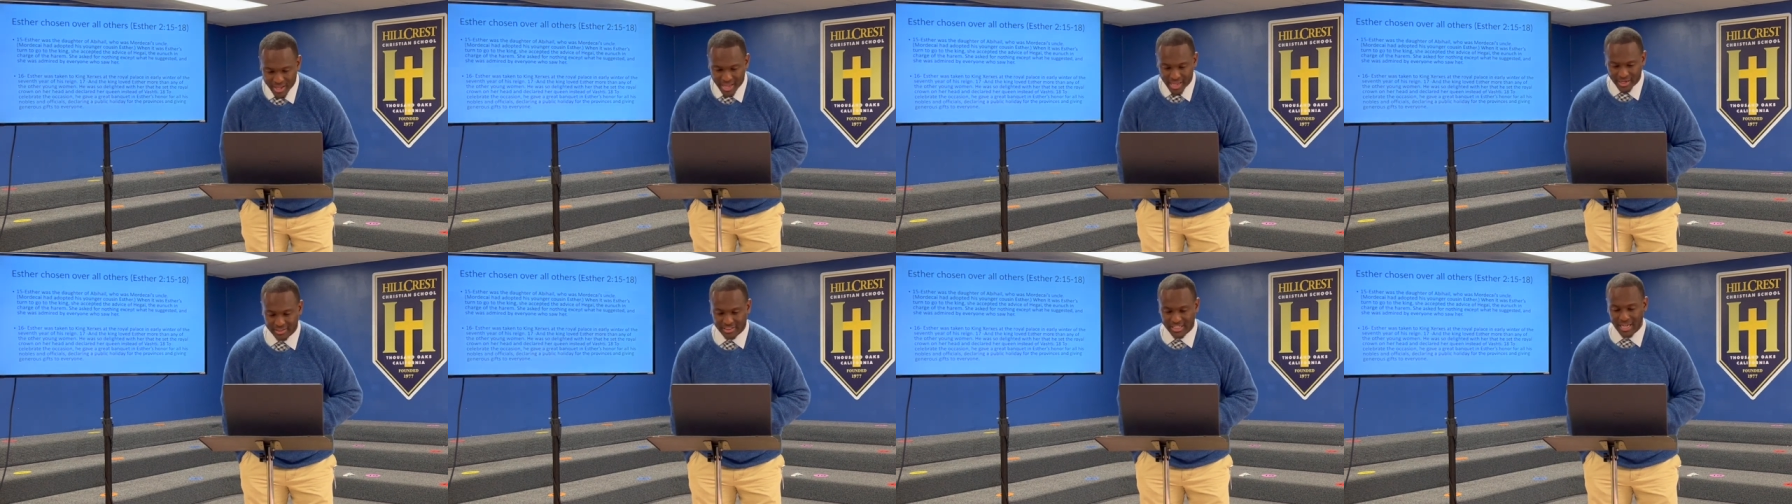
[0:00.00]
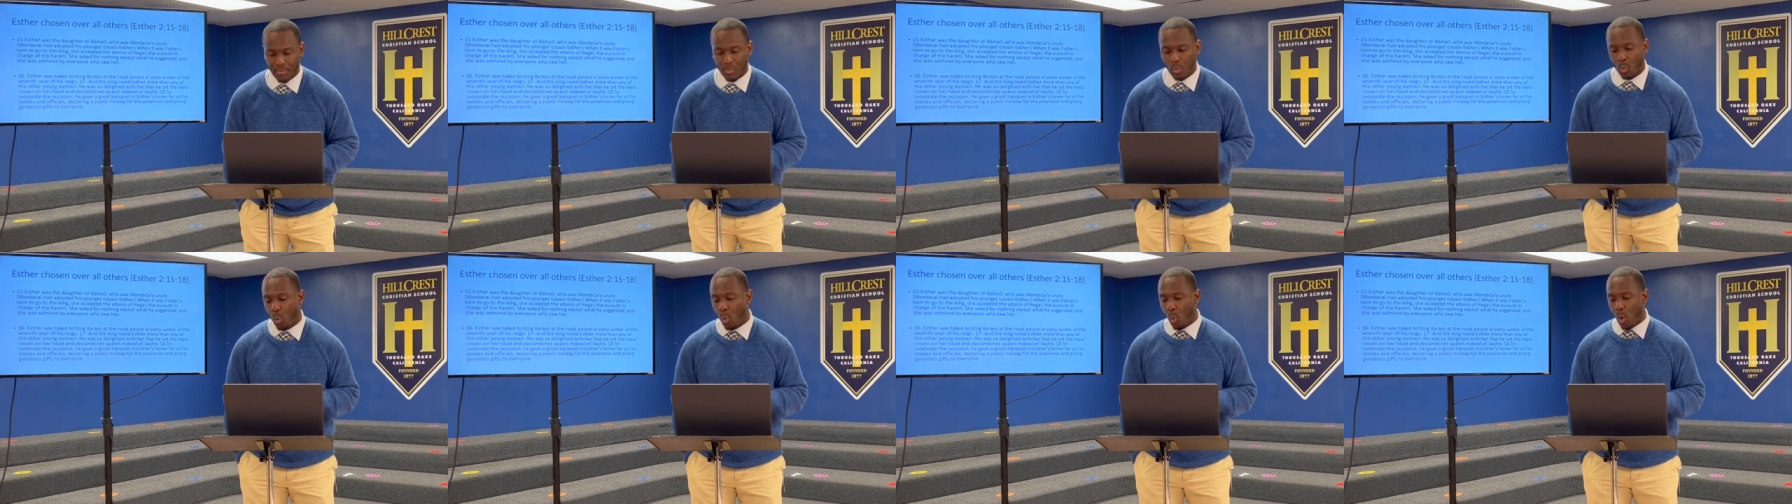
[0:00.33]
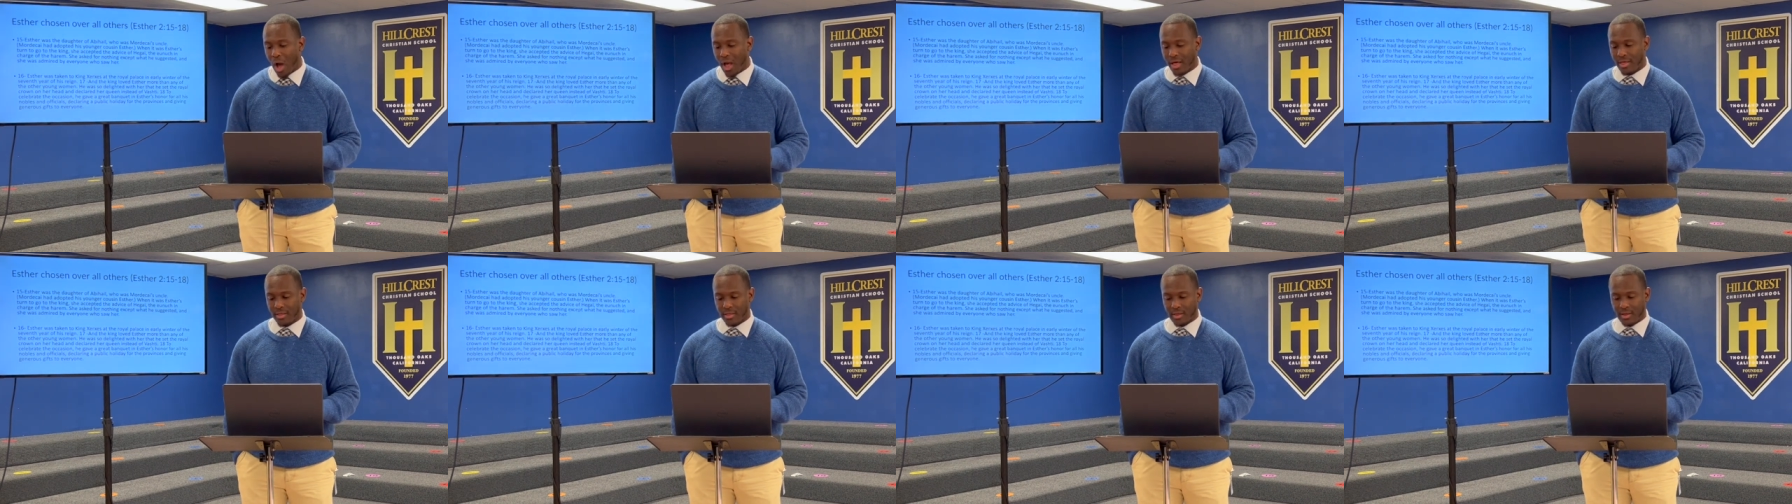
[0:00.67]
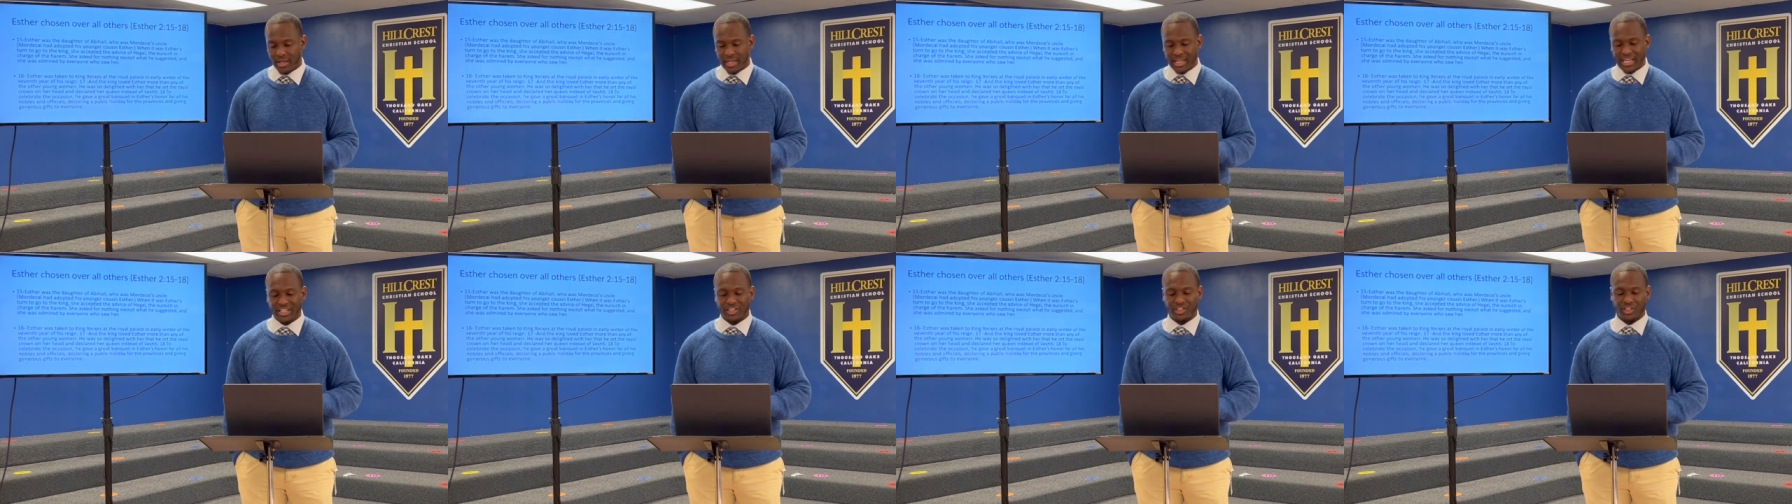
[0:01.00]
except what
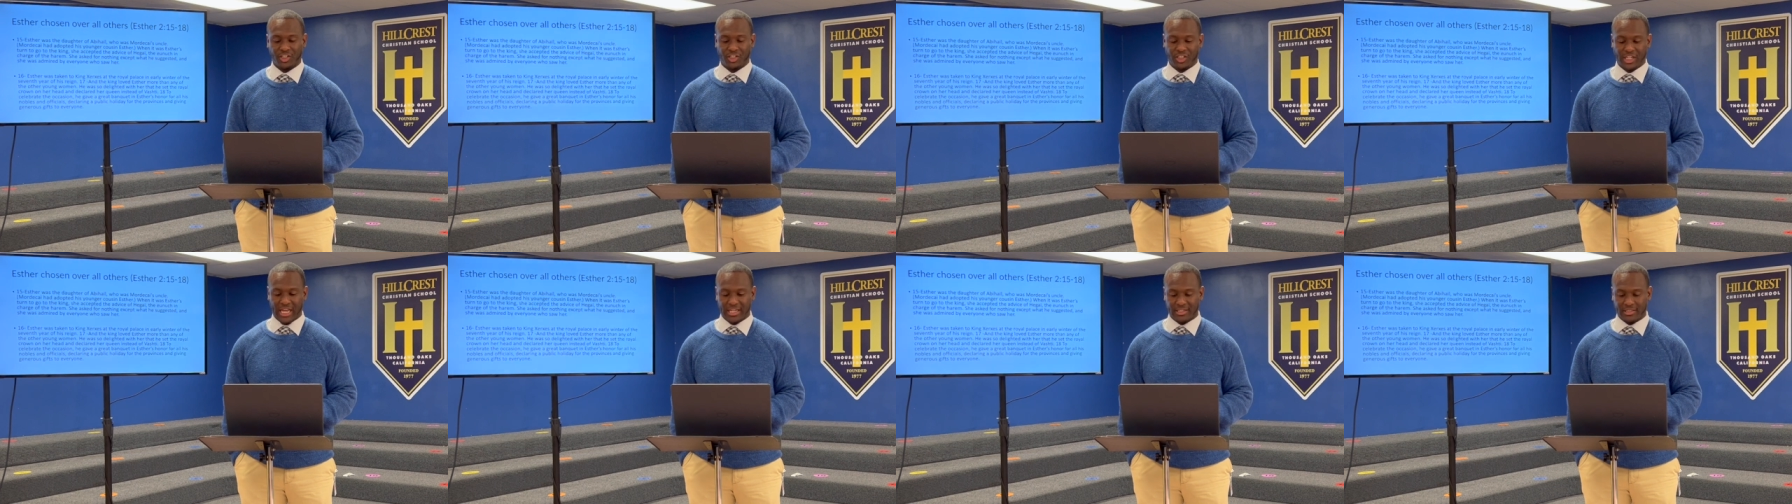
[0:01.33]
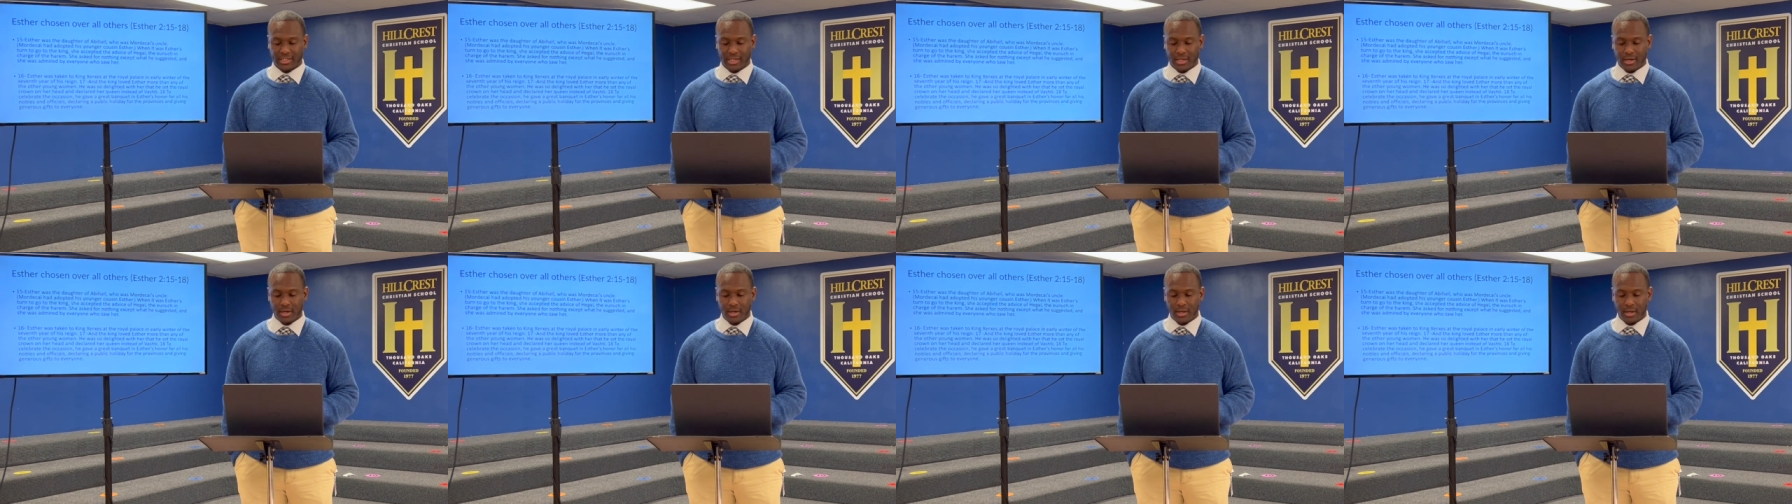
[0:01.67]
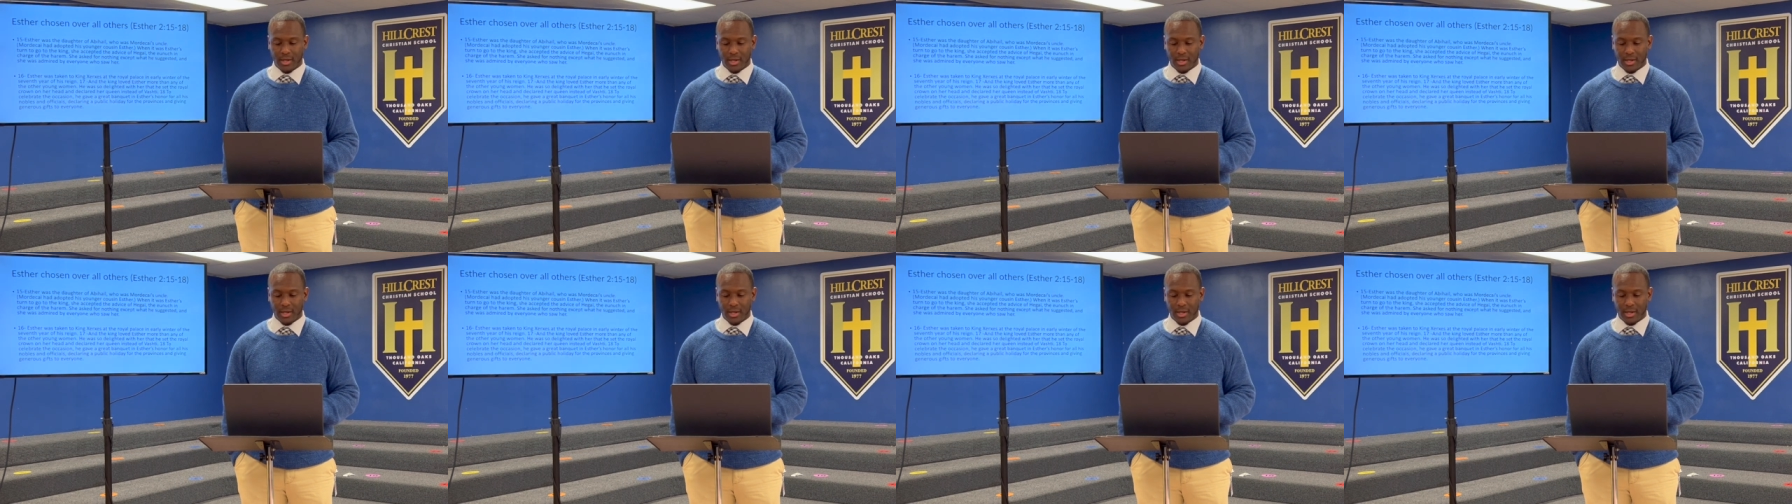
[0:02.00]
he suggested,